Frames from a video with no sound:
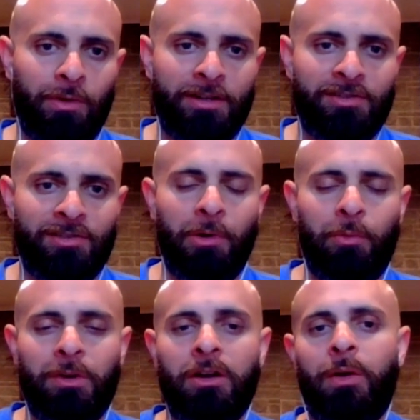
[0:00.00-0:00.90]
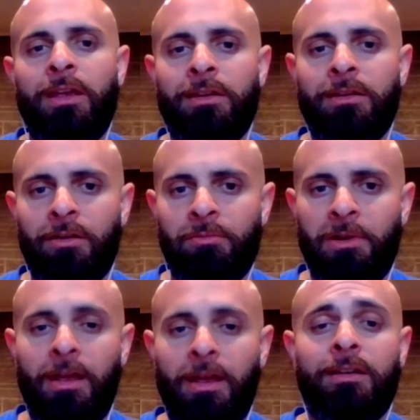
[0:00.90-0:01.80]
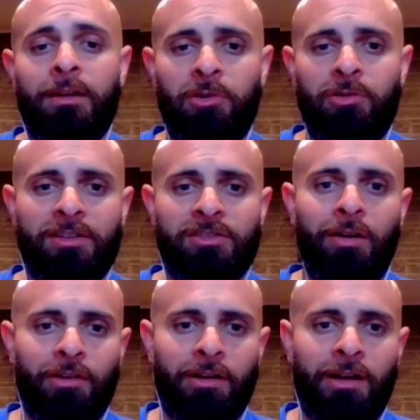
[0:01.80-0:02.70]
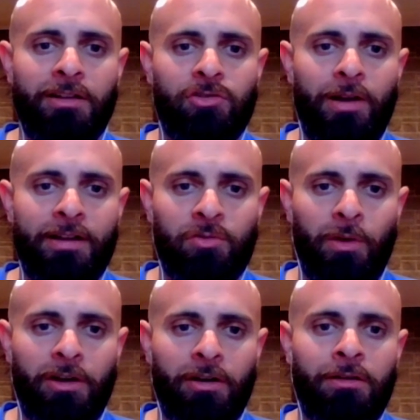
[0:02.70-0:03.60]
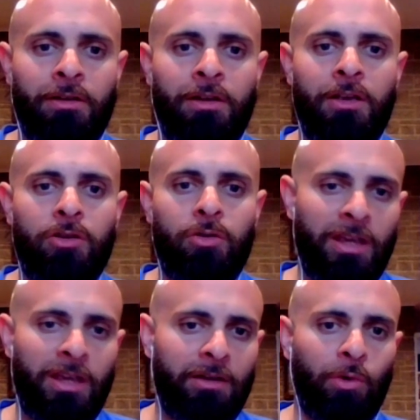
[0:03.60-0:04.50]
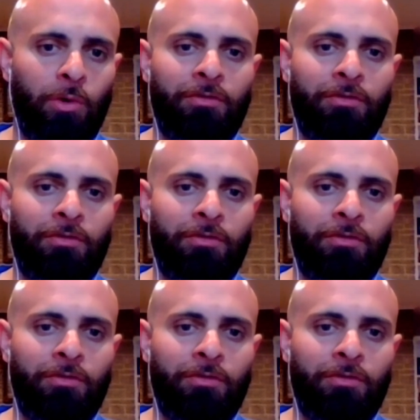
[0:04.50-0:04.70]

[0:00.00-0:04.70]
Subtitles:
Pro Wrestling, but we know AEW does offer contracts where you can work